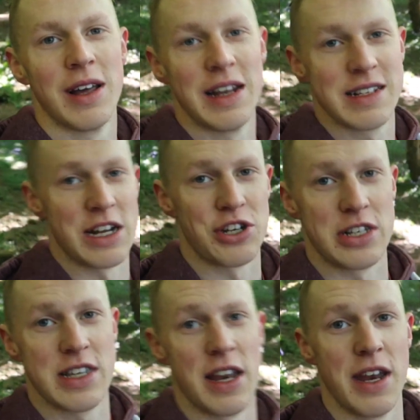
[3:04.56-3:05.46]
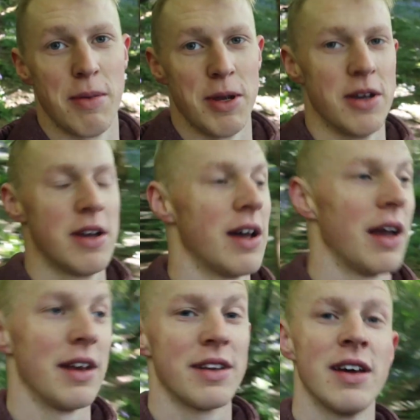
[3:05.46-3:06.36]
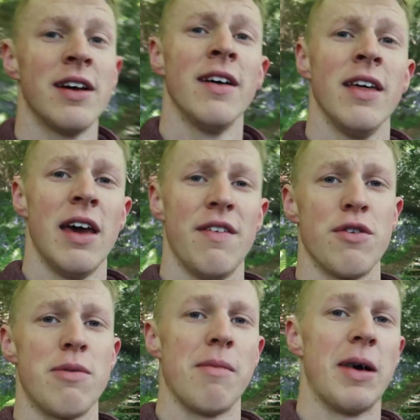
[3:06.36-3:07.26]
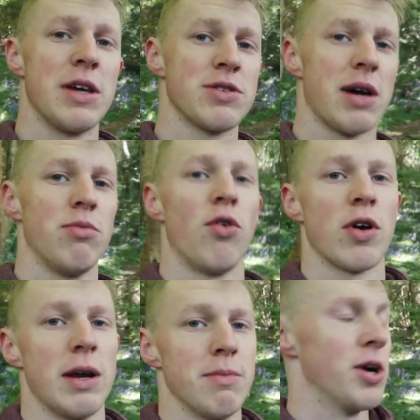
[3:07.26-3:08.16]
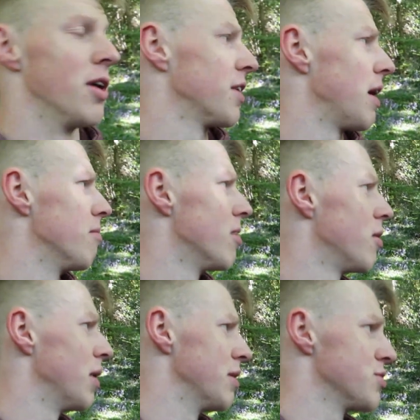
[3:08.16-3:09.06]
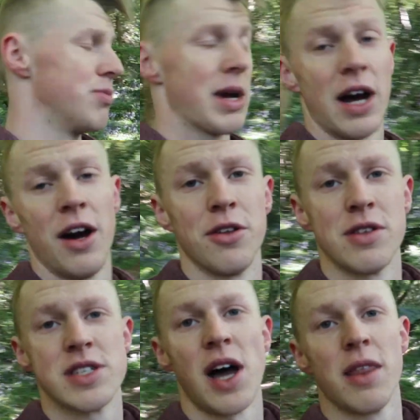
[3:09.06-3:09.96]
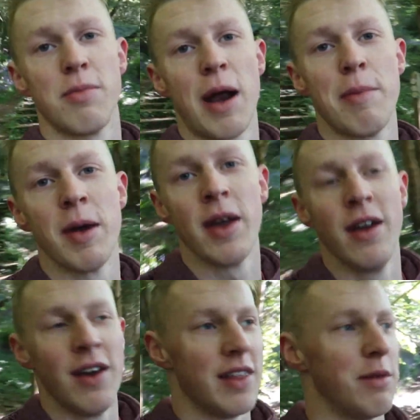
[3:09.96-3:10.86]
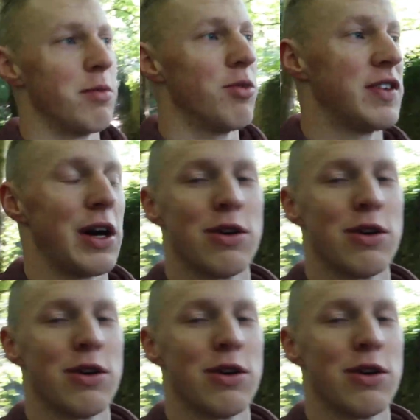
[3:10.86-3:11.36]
it is literally standing up here, and if you remember I used to come walking up here all the time when I was doing my cardio at the start of the prep. Then we moved